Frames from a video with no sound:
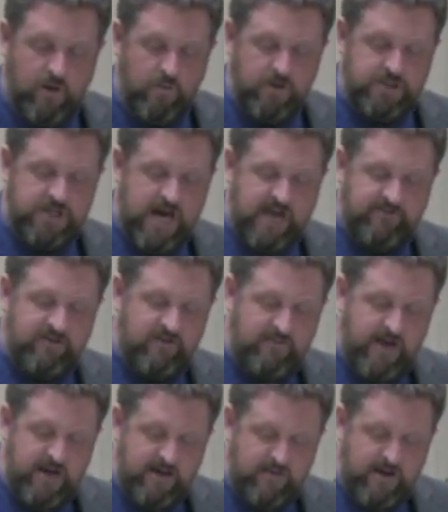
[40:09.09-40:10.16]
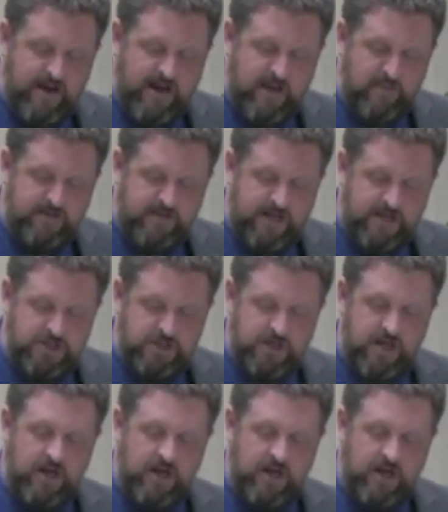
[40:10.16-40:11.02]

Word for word: "Which I have commanded in my habitation,